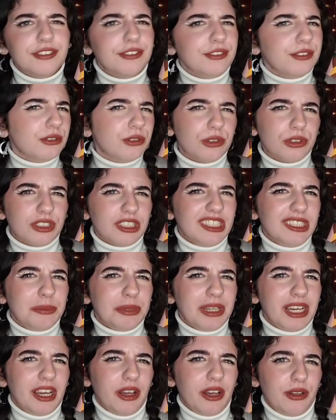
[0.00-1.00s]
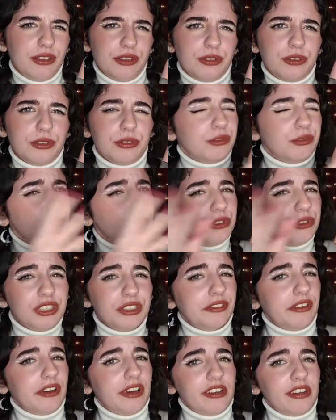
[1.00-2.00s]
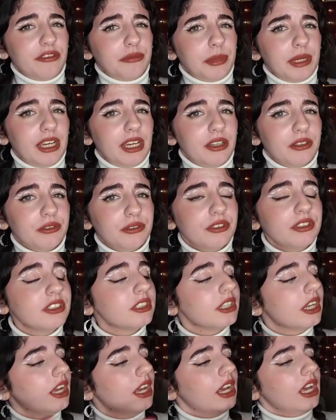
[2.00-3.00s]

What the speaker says: £40, £45,